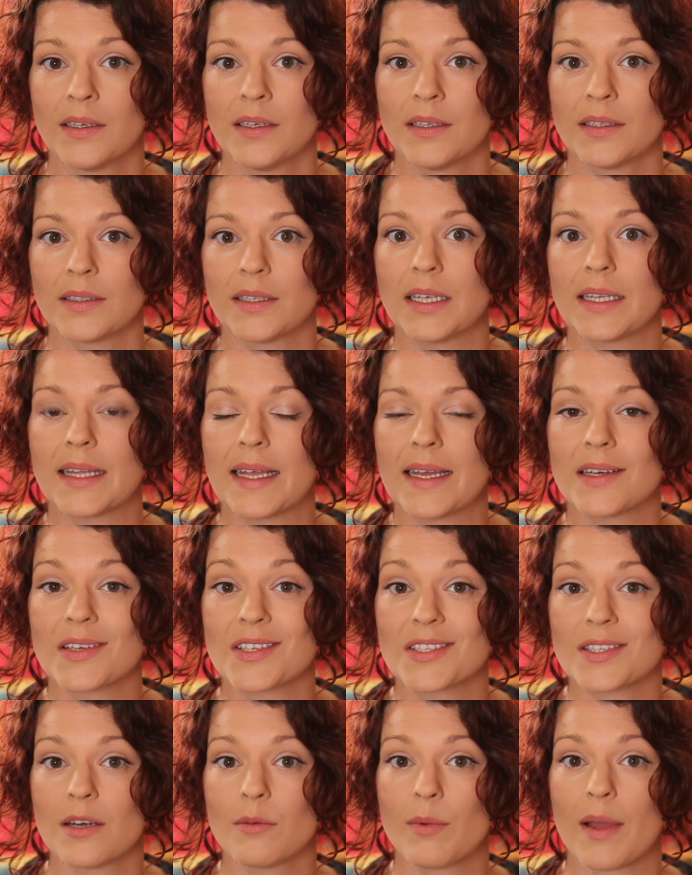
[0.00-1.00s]
that they are
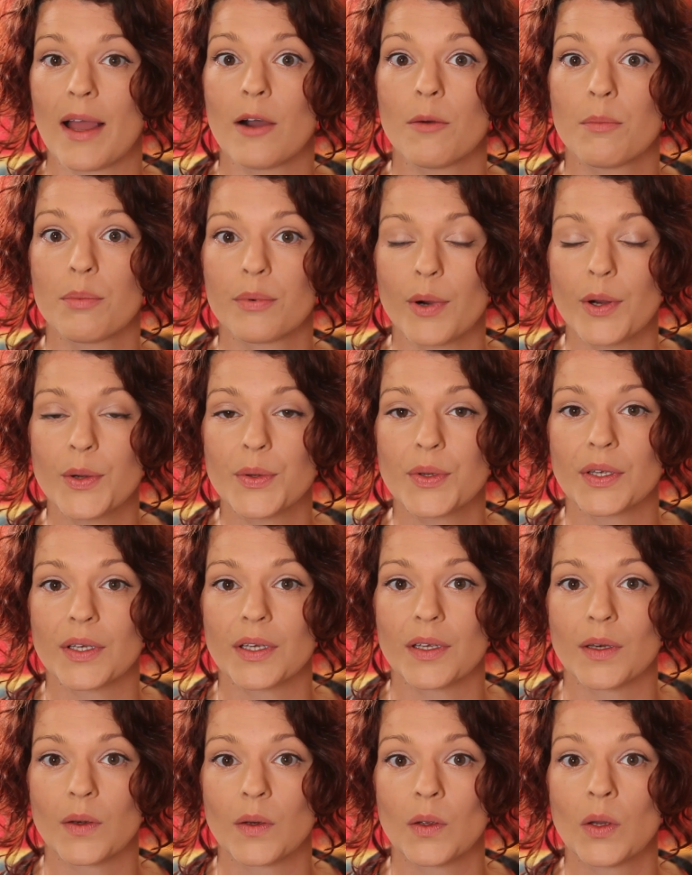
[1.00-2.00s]
somehow
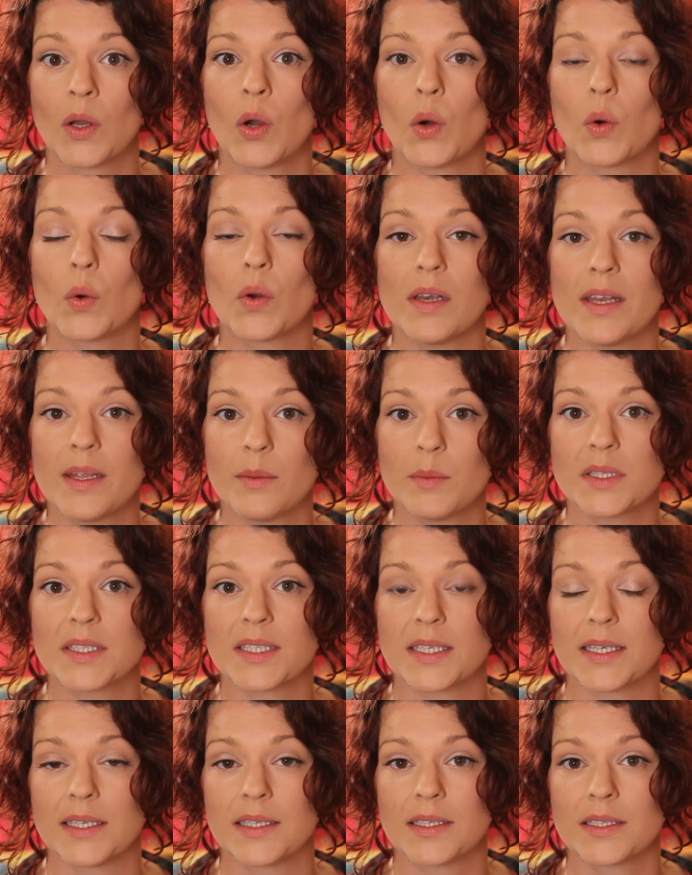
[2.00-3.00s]
broken or
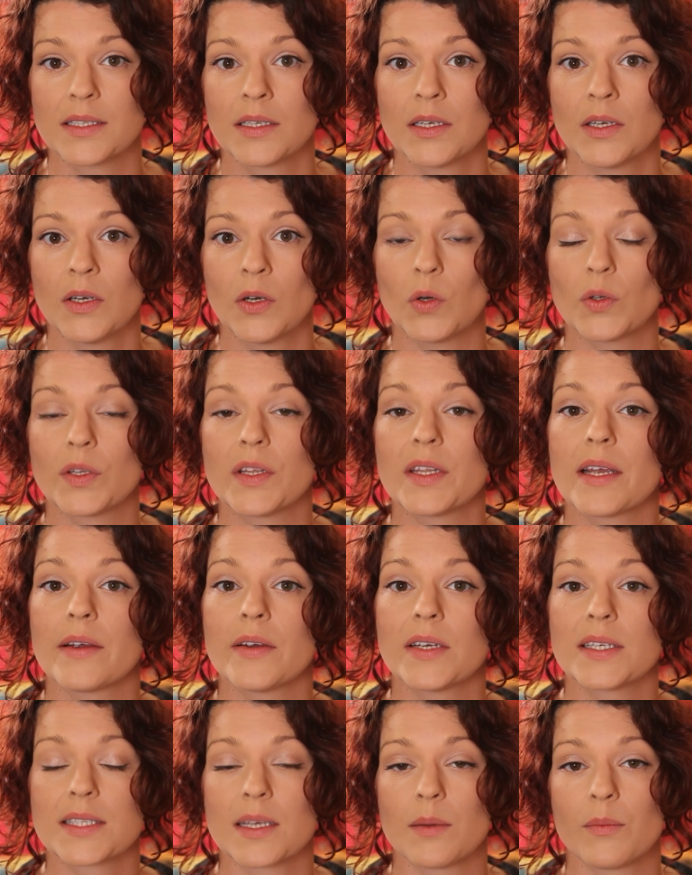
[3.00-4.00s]
limited, or that there
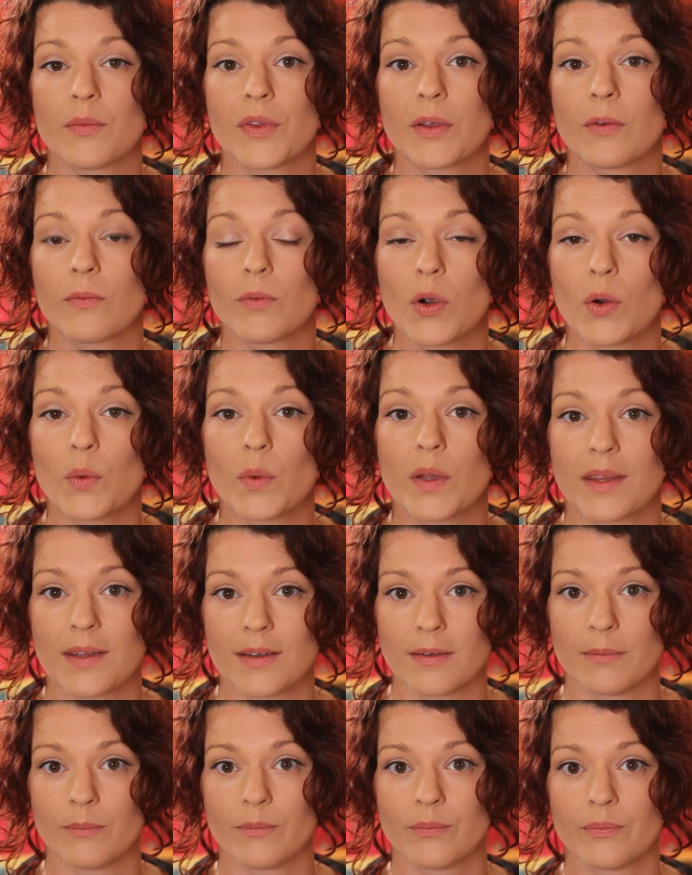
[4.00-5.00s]
is something wrong with
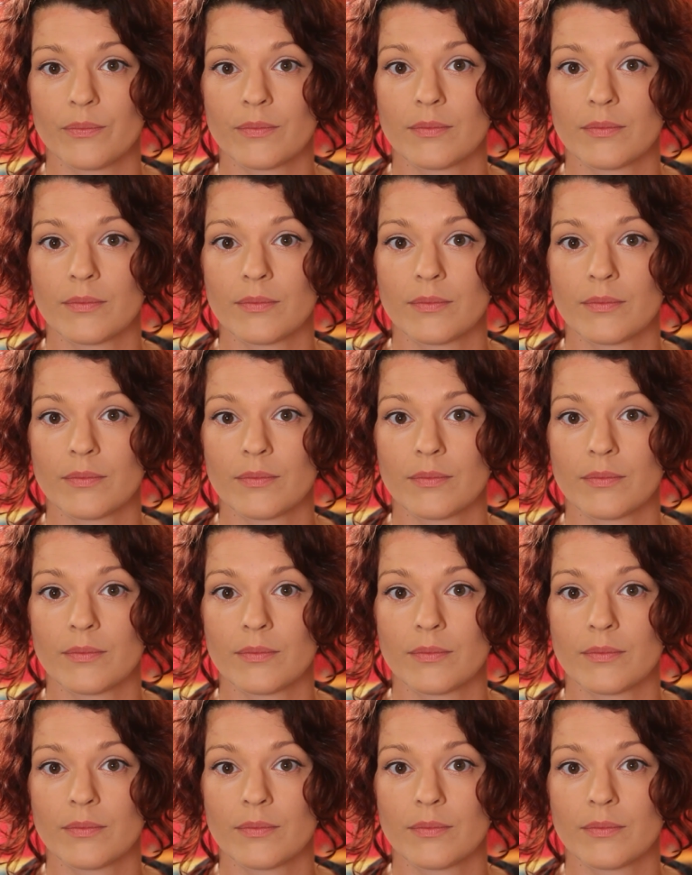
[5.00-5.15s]
them.